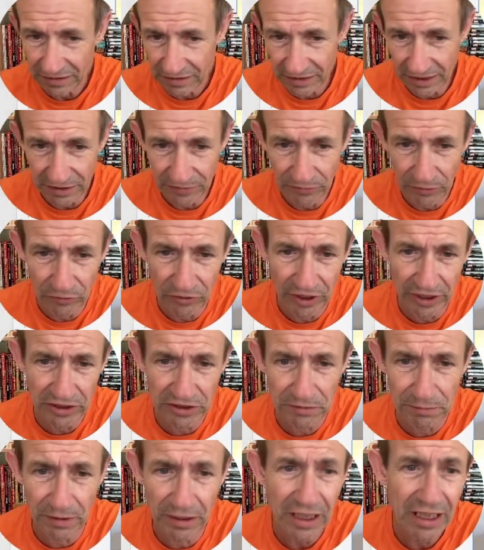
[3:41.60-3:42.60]
Take a few
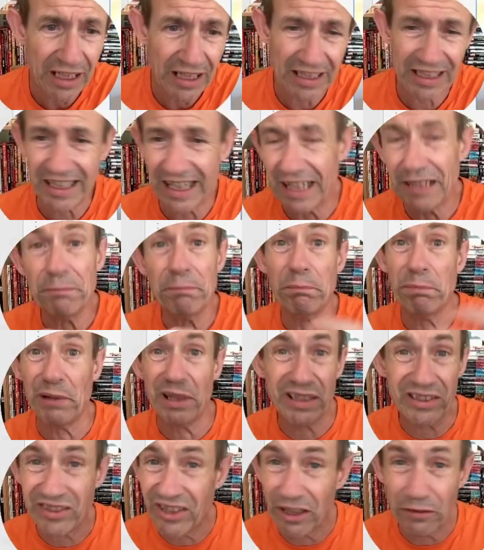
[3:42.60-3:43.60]
seconds to break. And again,
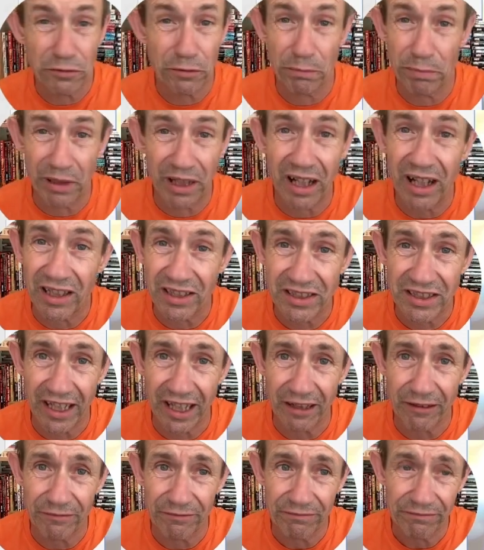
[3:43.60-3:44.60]
total blast
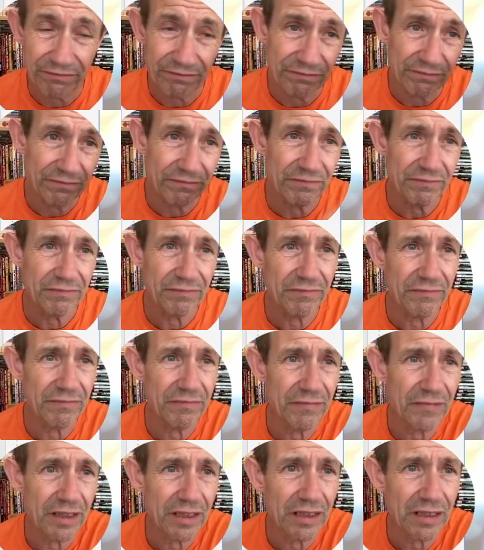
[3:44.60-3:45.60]
out.
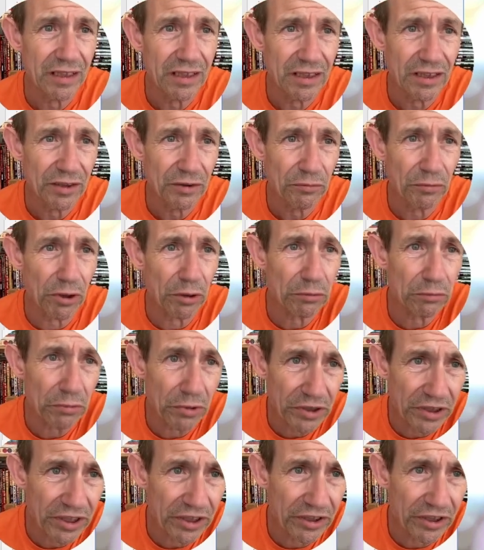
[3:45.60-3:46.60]
Well,
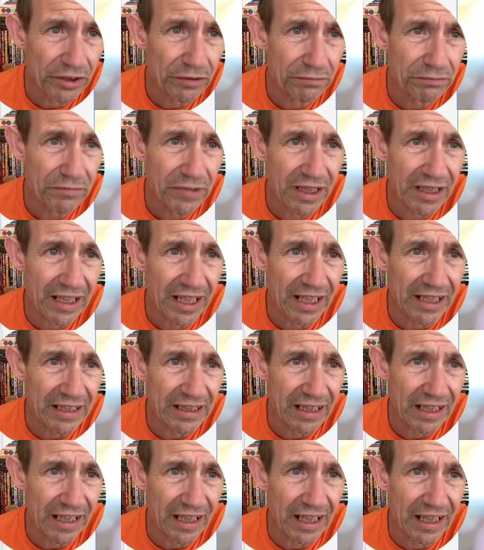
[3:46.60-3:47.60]
what you can do, again,
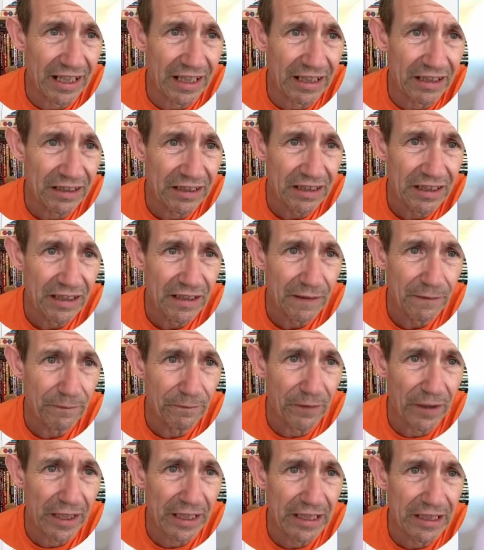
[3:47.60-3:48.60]
layer,
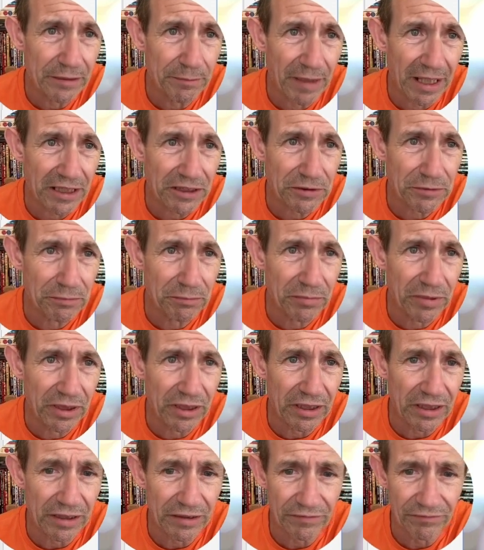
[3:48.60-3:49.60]
fade maximum
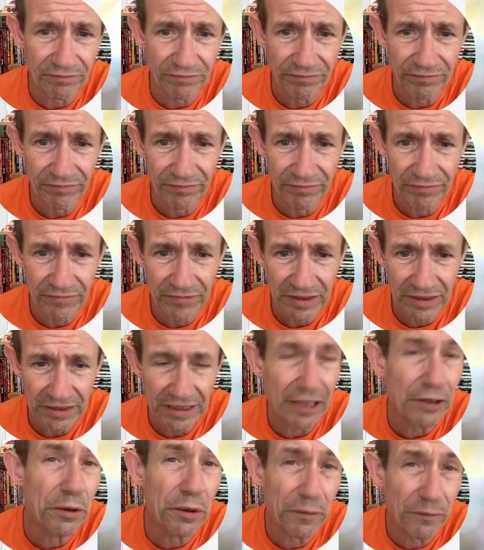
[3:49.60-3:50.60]
blur.
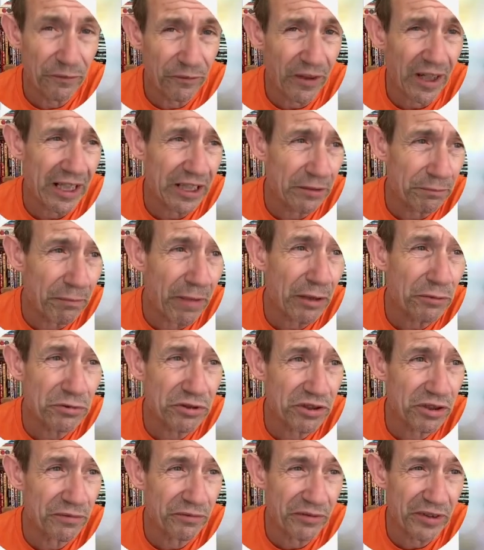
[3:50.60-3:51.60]
Now you can fade
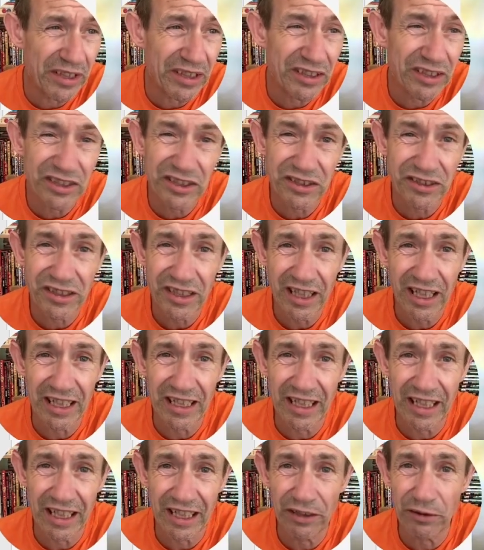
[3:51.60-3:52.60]
most of the features in
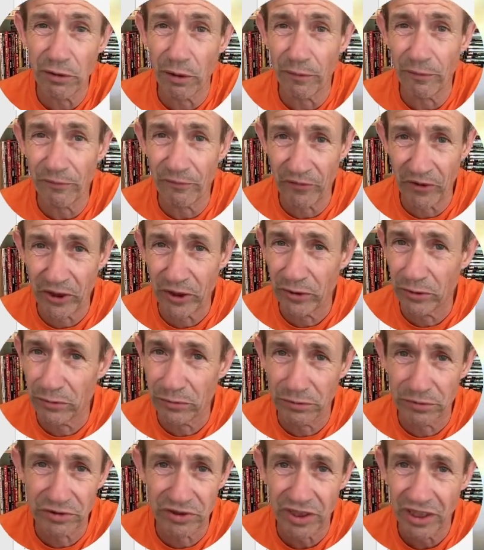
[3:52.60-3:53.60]
here. You've got
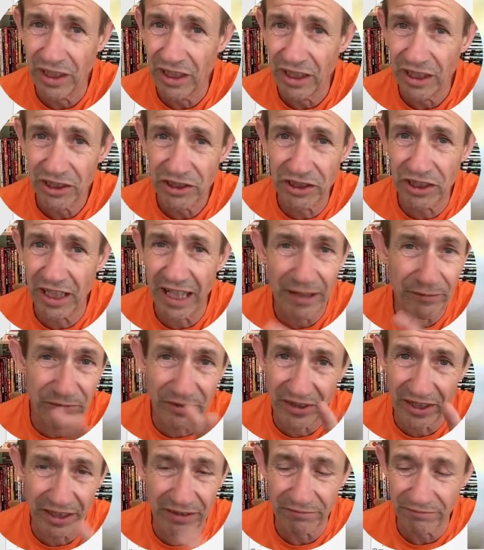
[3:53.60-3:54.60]
fills,
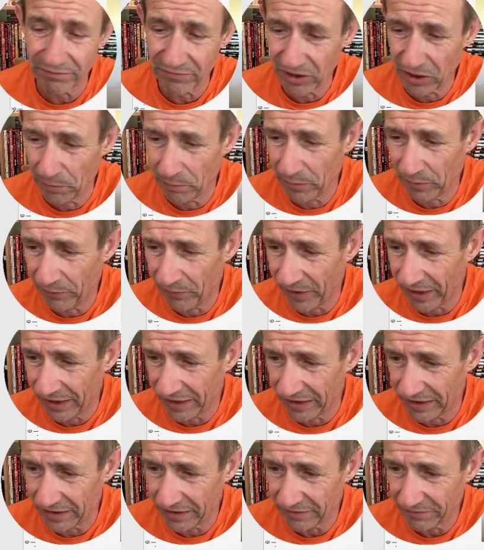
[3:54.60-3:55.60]
everything can be
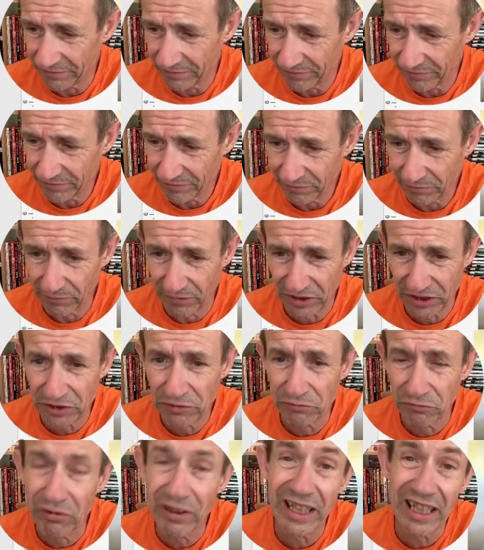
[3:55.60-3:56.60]
faded, which
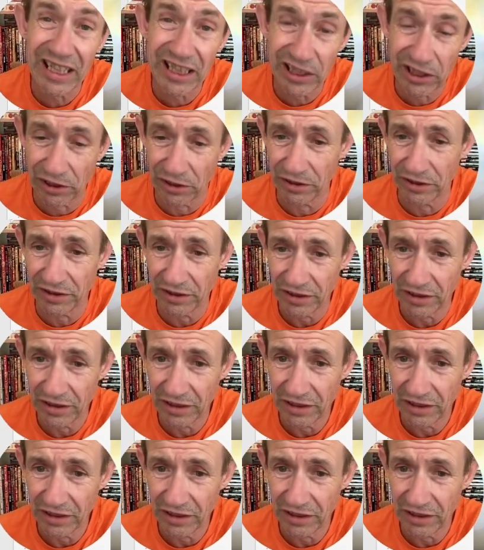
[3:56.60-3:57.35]
is really good.